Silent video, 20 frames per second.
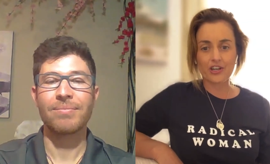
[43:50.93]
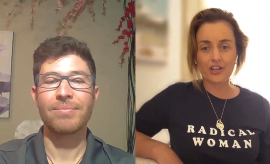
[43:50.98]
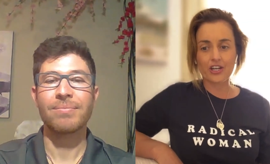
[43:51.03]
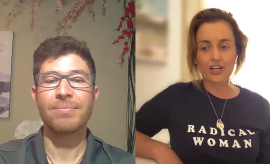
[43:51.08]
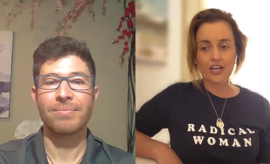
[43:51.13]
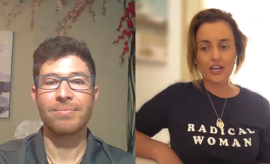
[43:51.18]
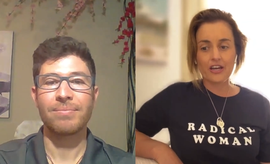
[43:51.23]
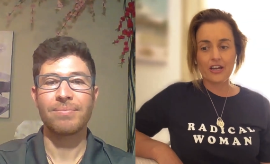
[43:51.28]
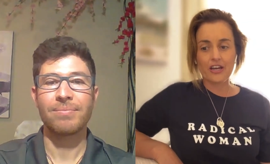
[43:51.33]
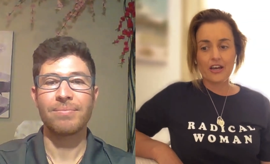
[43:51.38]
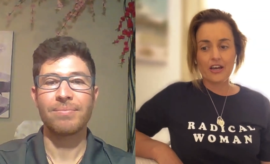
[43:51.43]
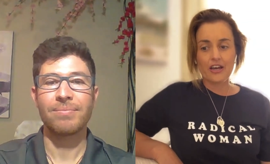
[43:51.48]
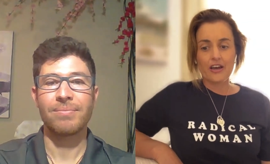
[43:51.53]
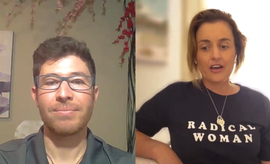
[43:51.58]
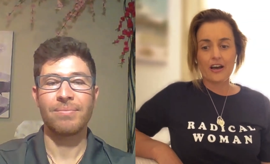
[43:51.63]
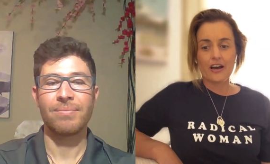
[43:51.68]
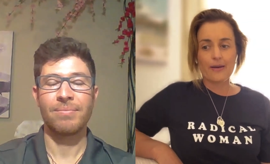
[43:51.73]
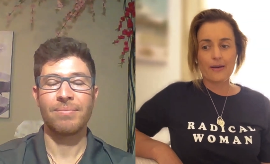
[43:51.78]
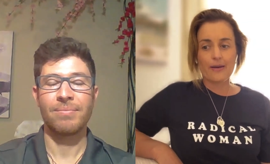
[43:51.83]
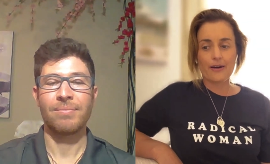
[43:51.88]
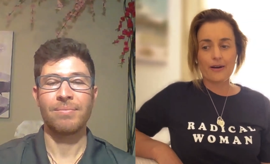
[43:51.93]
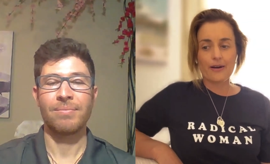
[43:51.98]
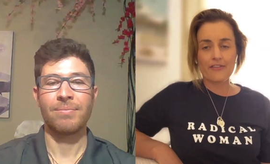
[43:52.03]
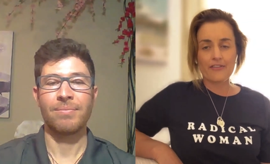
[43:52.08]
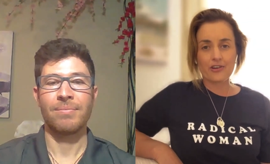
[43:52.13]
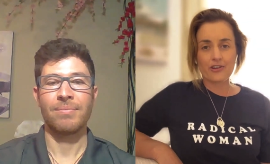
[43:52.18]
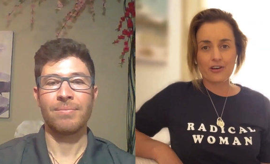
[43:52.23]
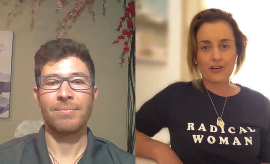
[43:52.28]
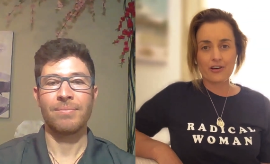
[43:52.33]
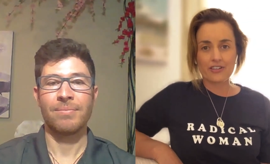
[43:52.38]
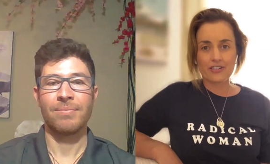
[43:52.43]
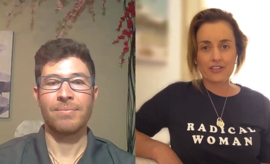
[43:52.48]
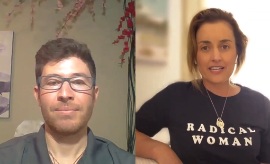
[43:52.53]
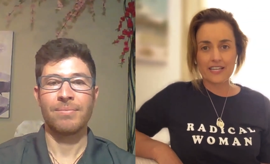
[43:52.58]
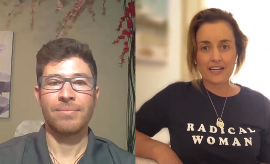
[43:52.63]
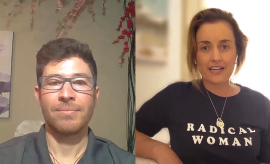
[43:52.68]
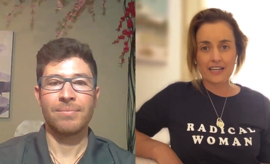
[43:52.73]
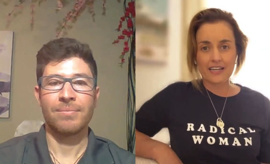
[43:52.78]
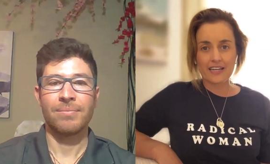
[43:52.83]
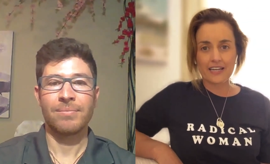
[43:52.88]
Speaker 1: So um, I've
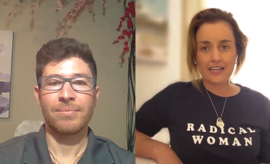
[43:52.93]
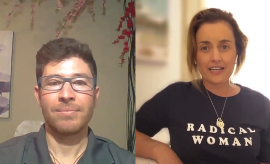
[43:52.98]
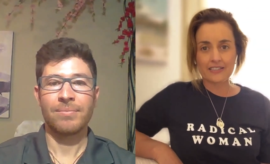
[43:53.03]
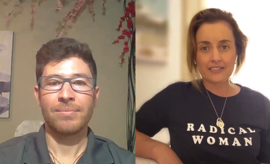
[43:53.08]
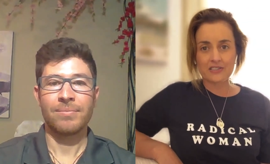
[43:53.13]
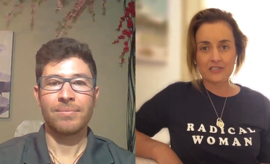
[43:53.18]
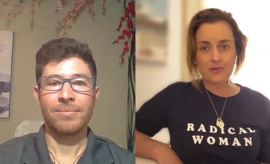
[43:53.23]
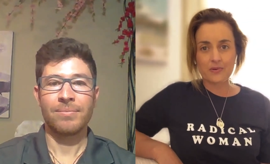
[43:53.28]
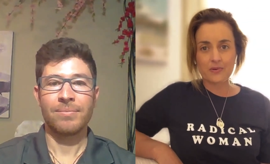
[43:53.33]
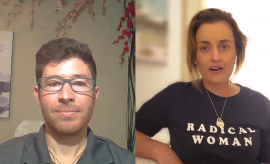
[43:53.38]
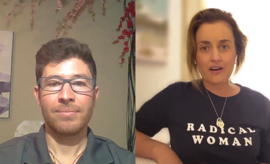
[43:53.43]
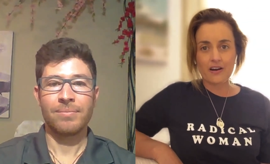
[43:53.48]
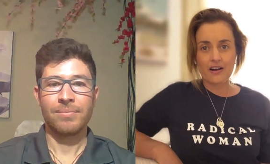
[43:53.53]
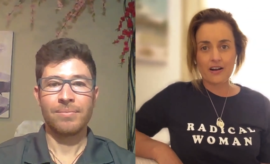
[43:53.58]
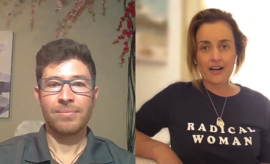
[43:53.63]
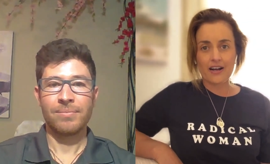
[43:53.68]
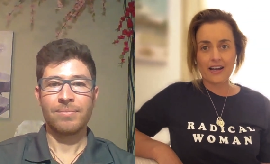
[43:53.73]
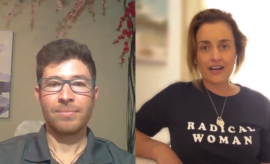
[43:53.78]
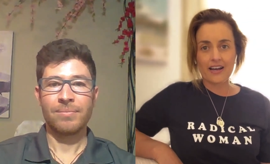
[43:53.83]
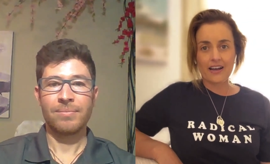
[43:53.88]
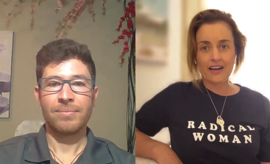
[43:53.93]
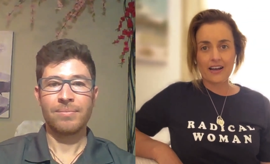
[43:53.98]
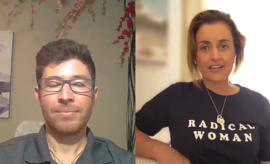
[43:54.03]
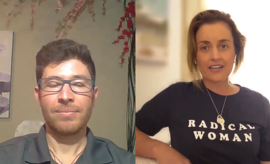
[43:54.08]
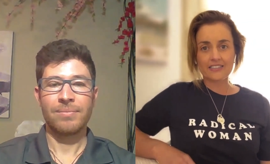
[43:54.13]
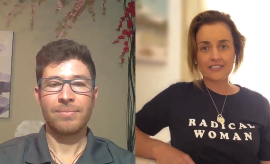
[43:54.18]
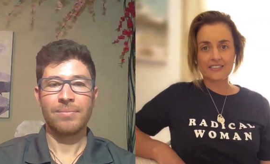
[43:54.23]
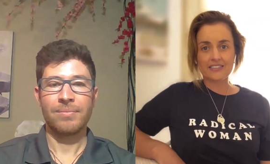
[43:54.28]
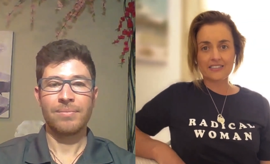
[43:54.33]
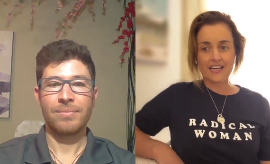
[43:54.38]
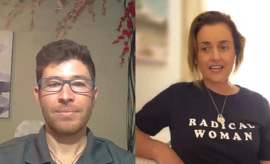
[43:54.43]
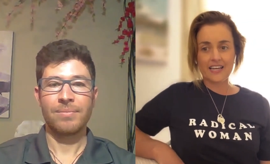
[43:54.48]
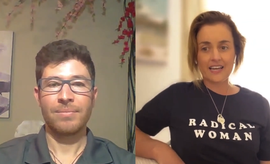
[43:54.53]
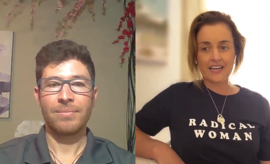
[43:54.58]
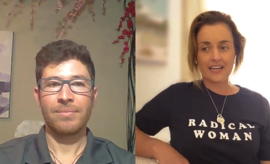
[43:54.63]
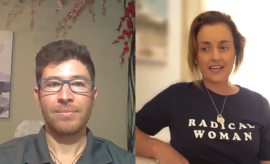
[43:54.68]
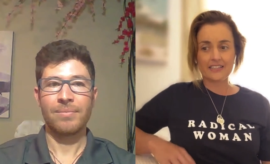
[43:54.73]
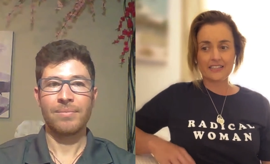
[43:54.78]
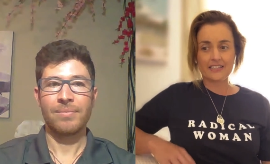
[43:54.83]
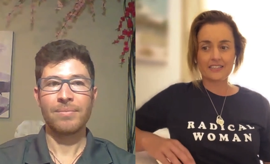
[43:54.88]
got techniques where I
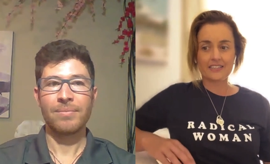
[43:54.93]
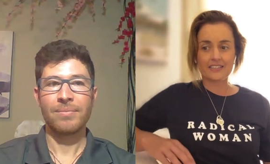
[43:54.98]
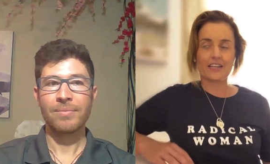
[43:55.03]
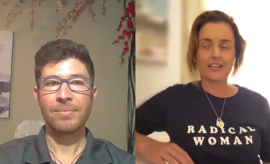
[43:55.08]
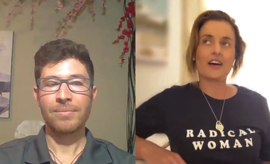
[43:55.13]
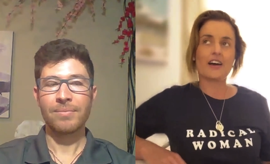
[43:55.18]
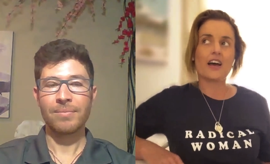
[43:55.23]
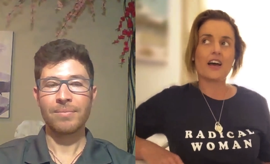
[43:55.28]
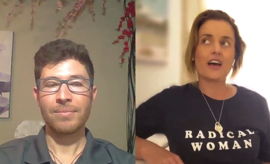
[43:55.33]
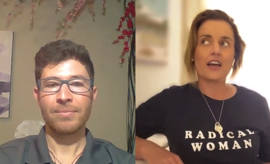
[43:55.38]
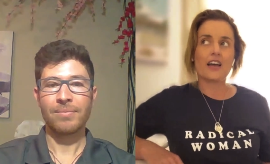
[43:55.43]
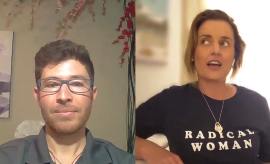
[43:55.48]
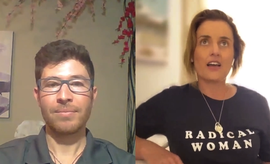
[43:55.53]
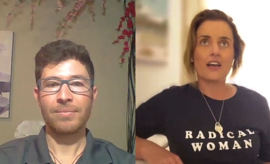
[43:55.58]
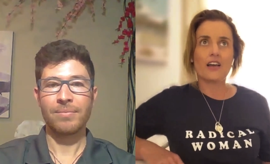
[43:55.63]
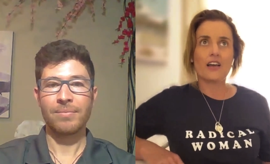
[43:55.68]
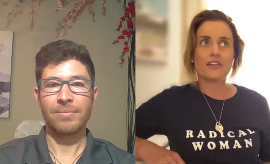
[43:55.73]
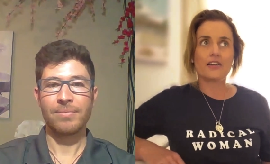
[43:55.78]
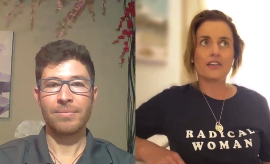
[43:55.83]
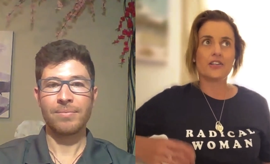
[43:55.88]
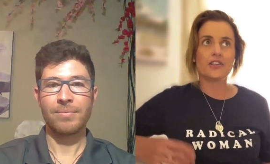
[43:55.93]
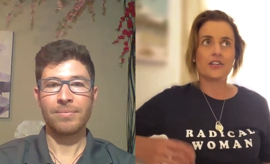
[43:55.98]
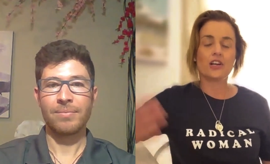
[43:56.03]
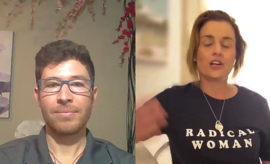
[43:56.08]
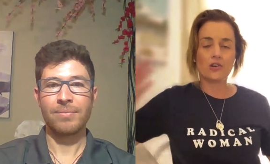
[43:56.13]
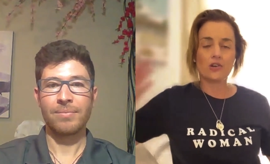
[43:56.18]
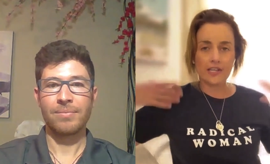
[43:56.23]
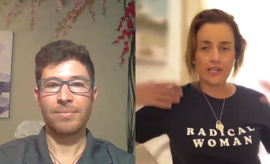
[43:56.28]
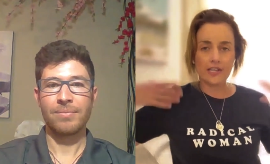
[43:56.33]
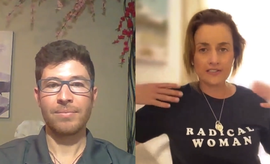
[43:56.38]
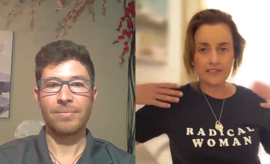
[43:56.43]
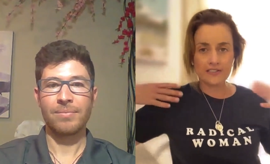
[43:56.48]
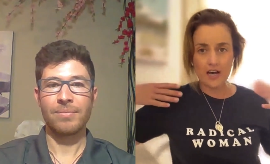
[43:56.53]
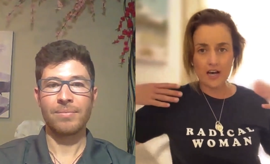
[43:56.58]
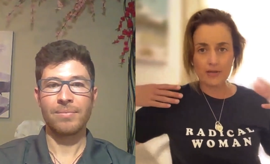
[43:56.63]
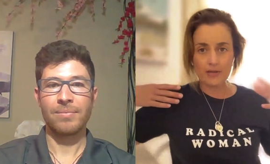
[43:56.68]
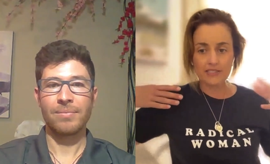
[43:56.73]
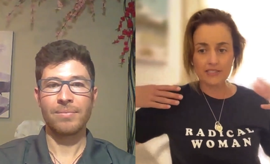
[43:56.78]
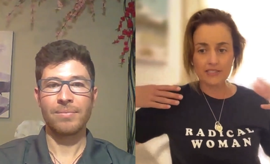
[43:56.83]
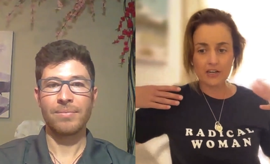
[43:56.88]
understand and I, you know,
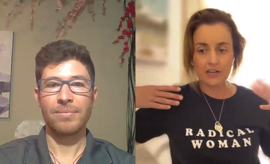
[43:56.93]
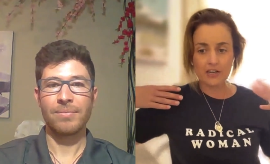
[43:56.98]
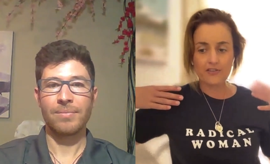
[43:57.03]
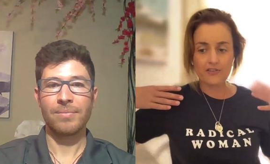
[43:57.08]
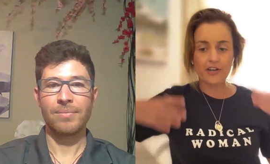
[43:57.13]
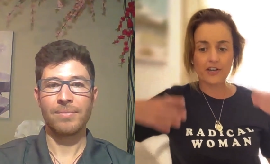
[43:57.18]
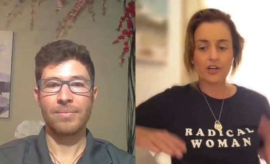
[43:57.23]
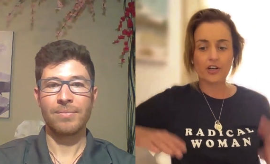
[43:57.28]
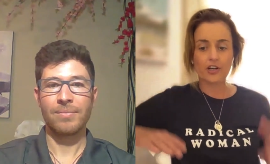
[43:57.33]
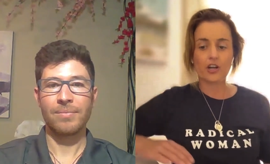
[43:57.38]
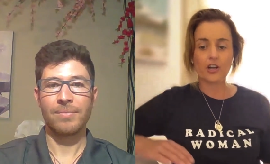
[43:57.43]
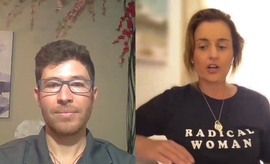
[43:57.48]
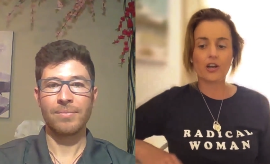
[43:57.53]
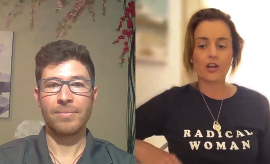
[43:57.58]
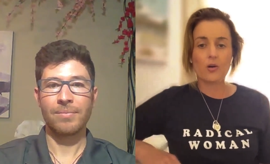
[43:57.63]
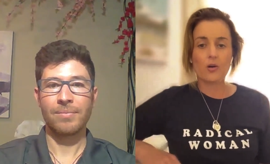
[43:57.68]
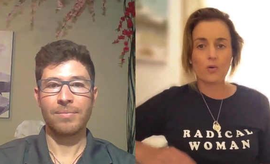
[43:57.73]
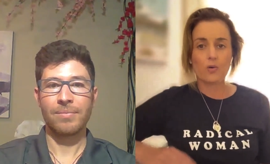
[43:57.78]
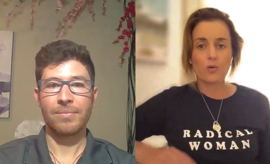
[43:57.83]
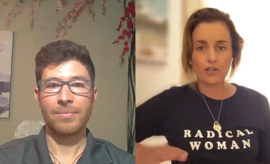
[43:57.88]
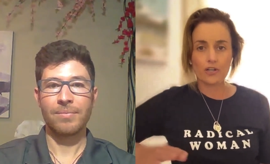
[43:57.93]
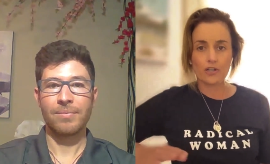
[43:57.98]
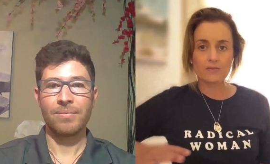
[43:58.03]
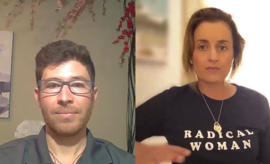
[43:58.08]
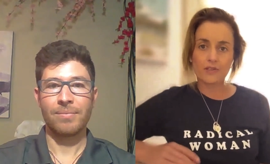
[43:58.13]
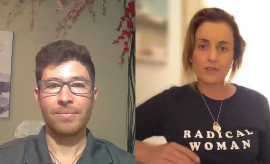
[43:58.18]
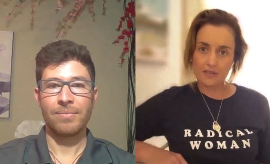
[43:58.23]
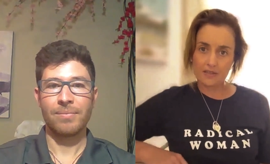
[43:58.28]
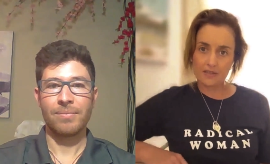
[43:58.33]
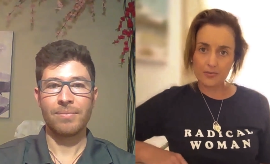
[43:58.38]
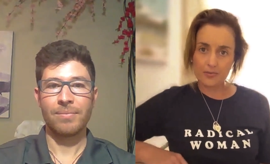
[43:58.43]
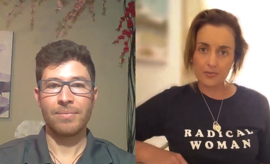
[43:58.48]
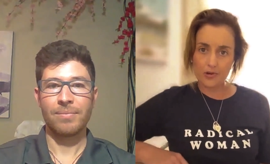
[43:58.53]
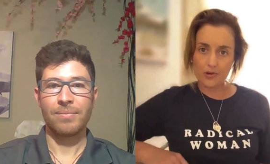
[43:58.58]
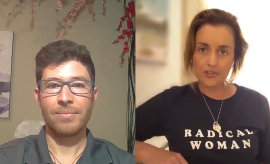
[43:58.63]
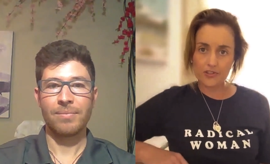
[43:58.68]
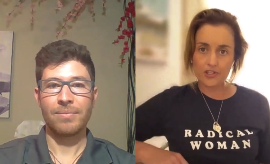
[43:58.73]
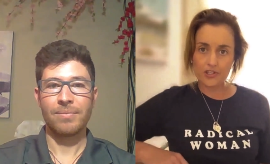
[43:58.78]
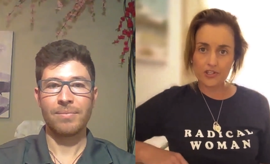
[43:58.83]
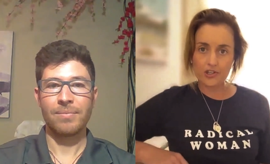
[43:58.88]
look inside myself and I go, what is
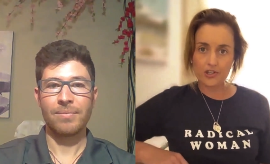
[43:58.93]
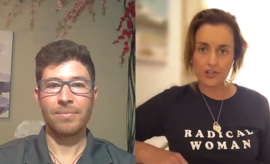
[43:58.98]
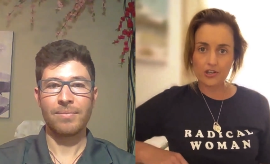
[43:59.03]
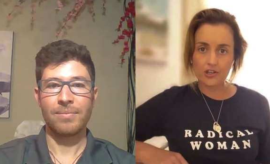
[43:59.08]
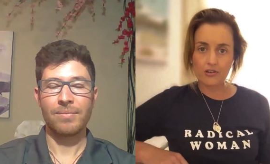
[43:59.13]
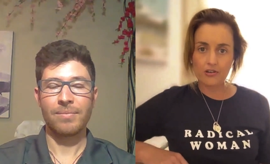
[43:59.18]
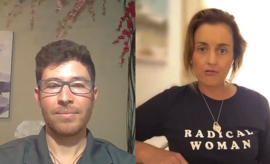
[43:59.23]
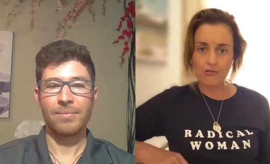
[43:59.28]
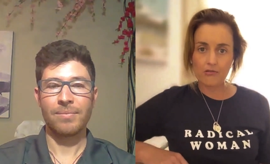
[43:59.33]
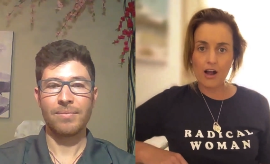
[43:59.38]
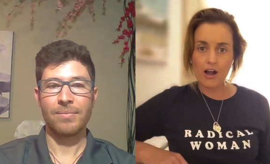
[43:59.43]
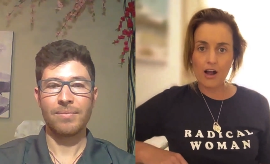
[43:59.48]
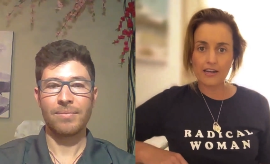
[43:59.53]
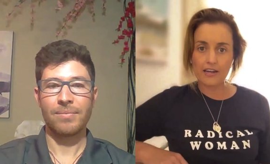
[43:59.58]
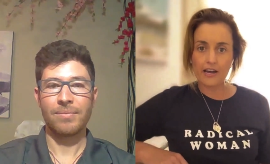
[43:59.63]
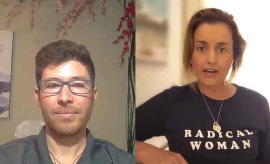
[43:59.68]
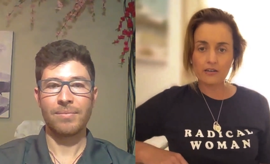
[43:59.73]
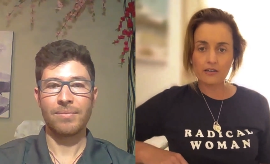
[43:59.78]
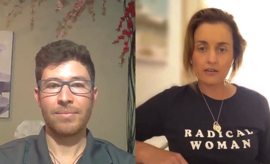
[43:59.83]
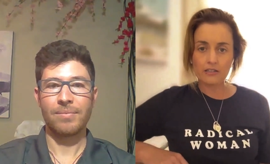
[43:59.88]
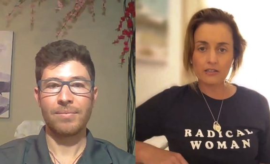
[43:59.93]
most important to you right